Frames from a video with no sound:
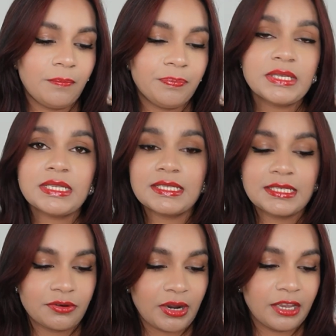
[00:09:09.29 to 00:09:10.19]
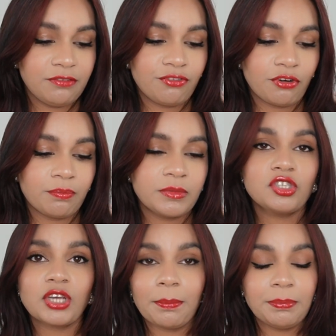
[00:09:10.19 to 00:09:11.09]
This is derived from the
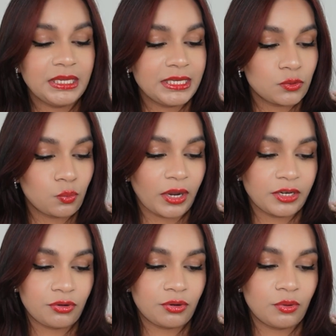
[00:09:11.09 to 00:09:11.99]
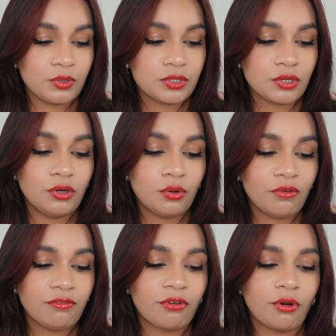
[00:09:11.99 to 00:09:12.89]
Japanese white rose,
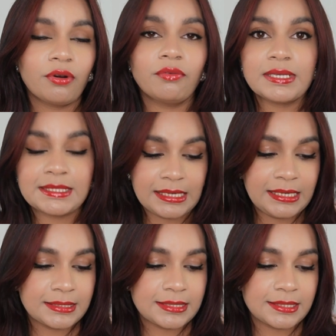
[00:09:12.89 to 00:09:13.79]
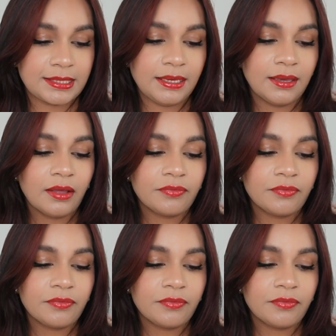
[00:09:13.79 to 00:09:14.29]
known for resiliency.